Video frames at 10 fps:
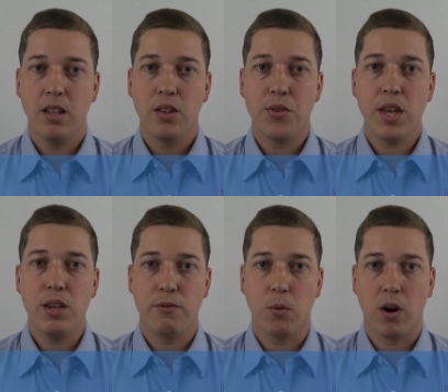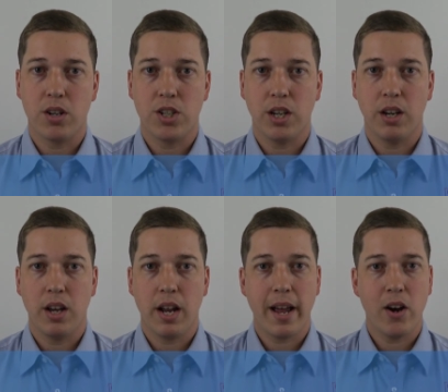Thank you for watching,
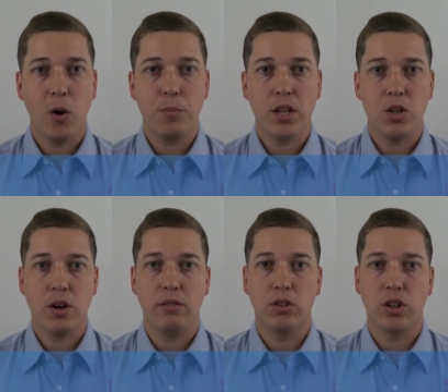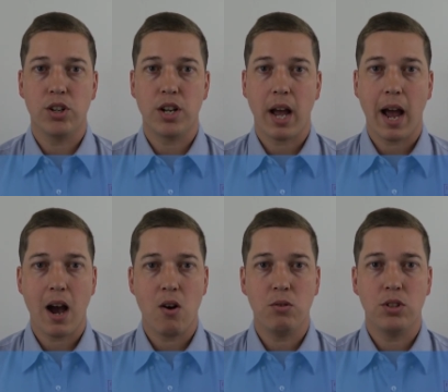and I hope that you have learned
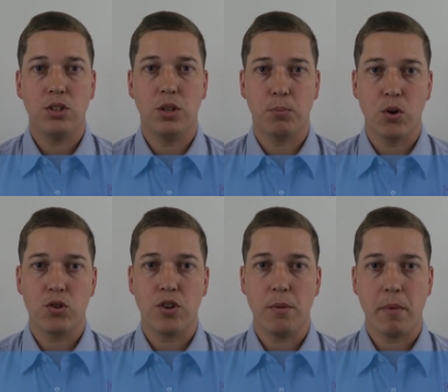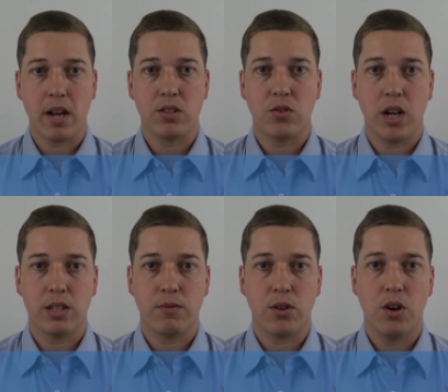how the Pro Treat mass
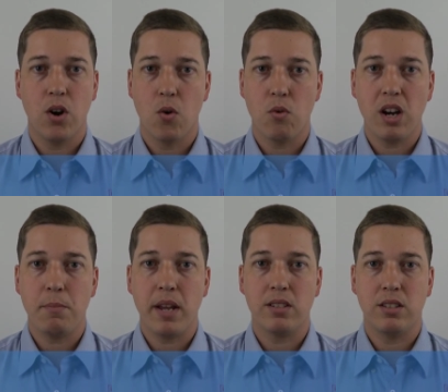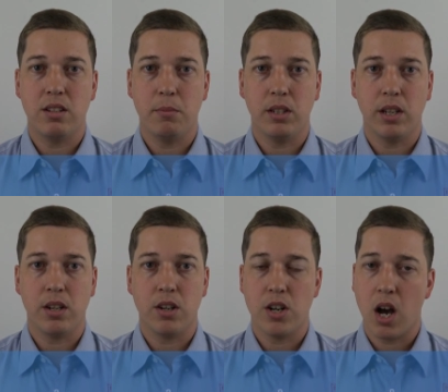transfer rate-based
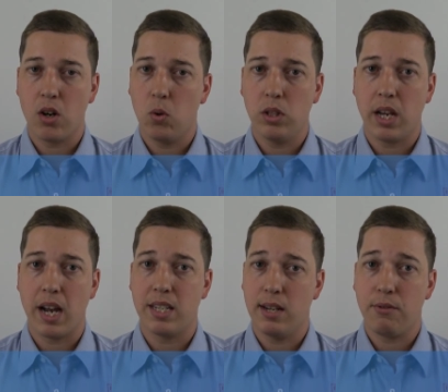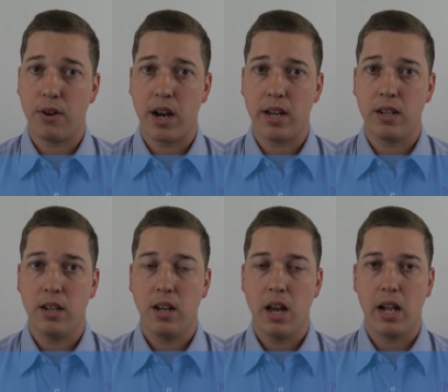simulator not only identified
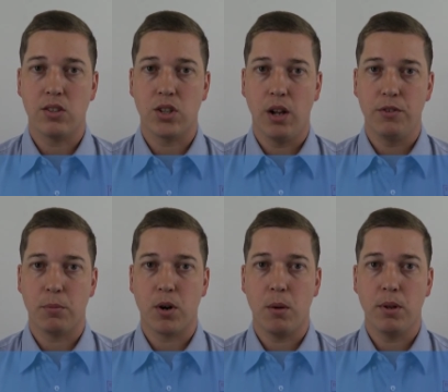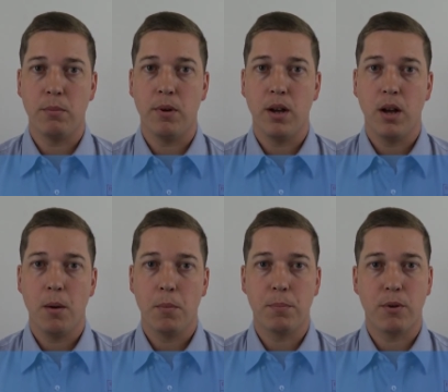and solved the problem,
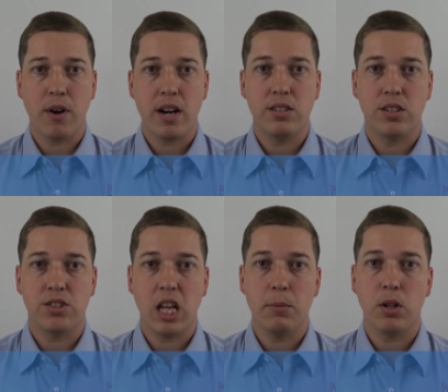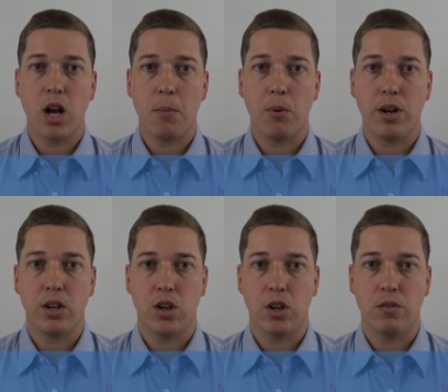but provided sustainable operating
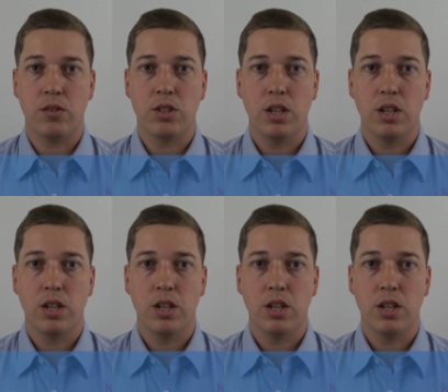curves,